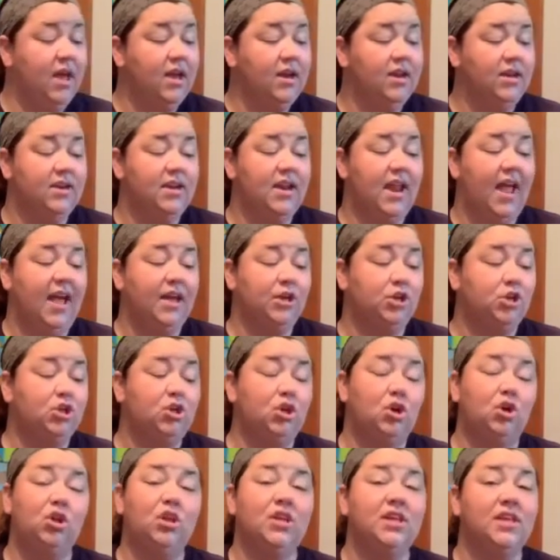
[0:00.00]

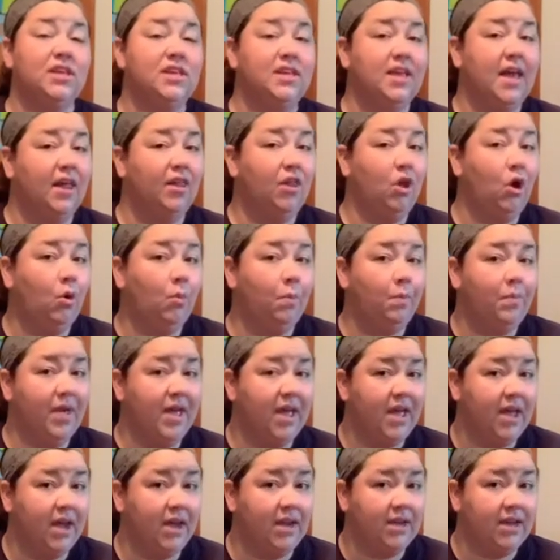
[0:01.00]
National Yellow
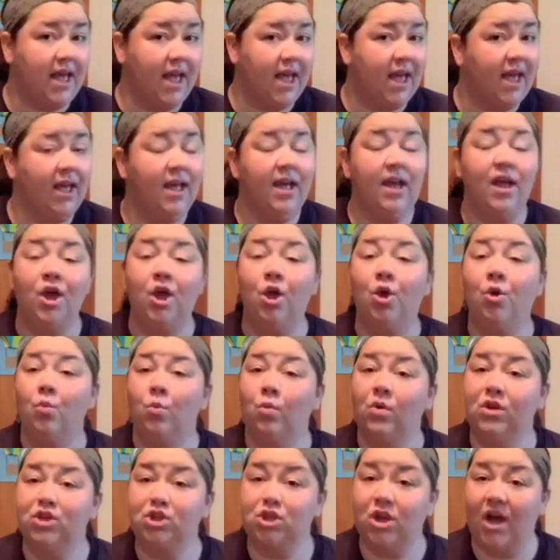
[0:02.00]
Pig Day,
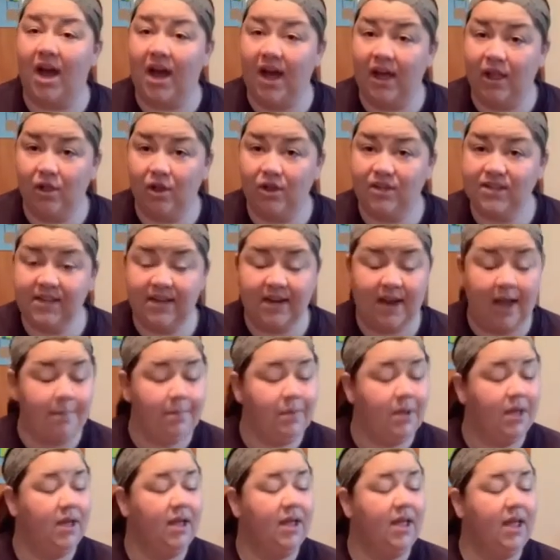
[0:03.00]
which I looked it
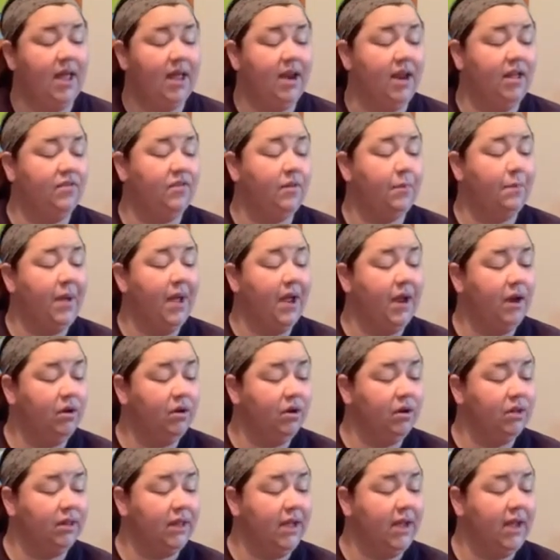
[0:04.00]
up. It is
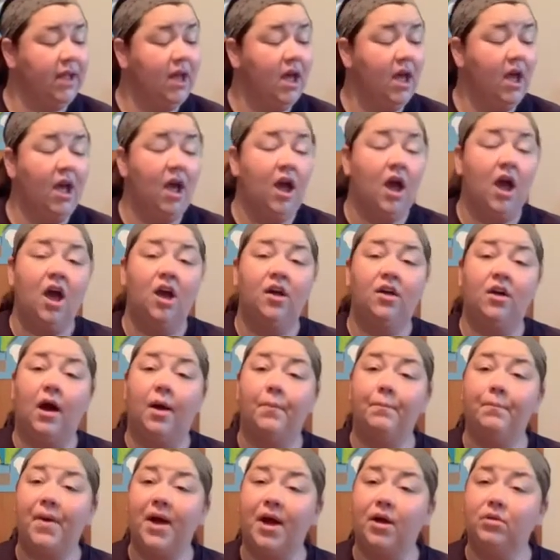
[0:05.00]
apparently
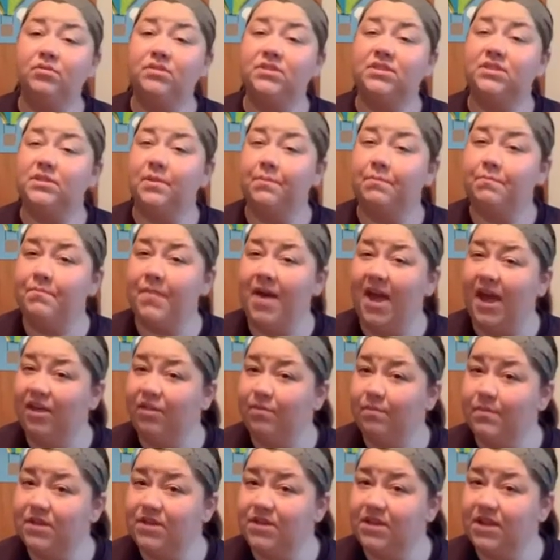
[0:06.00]
about some
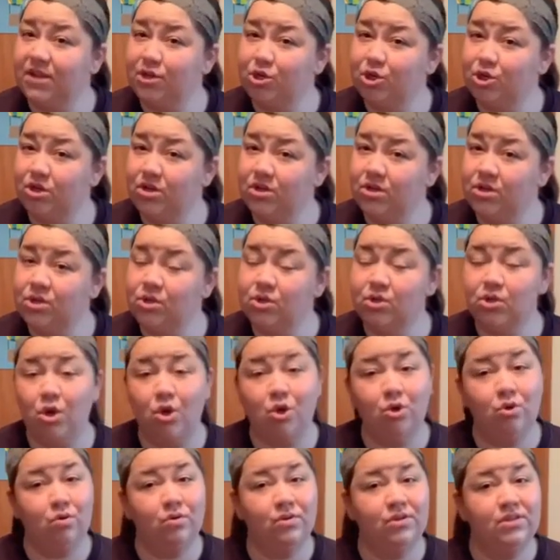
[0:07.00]
mathematicians
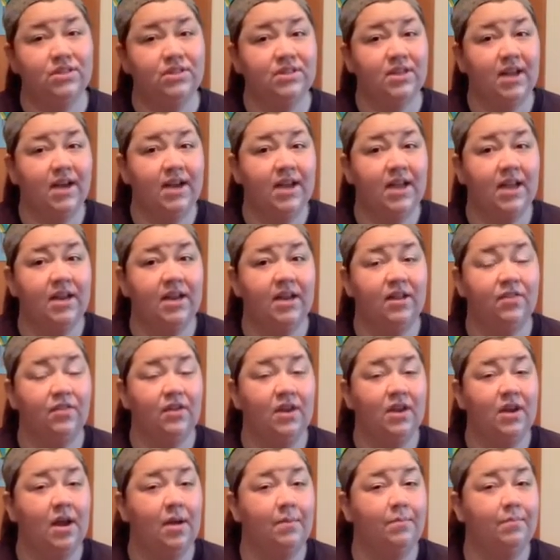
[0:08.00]
who studied
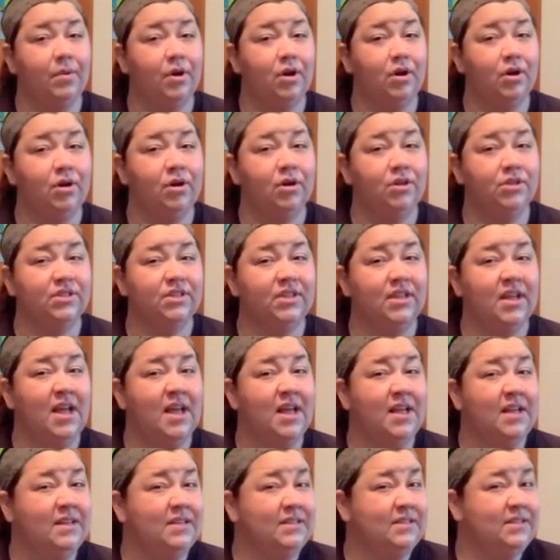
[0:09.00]
the numbers
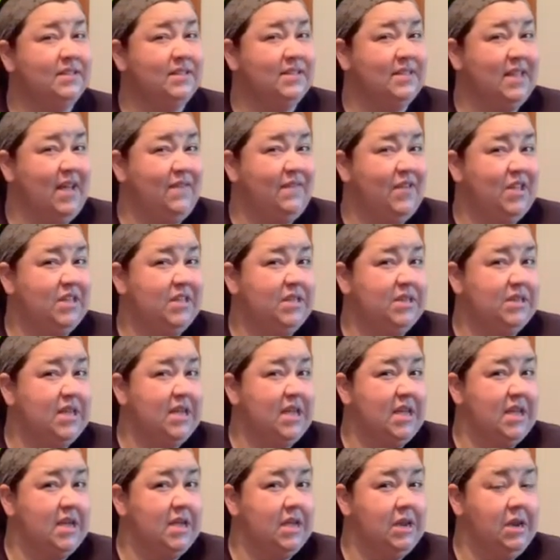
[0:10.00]
17.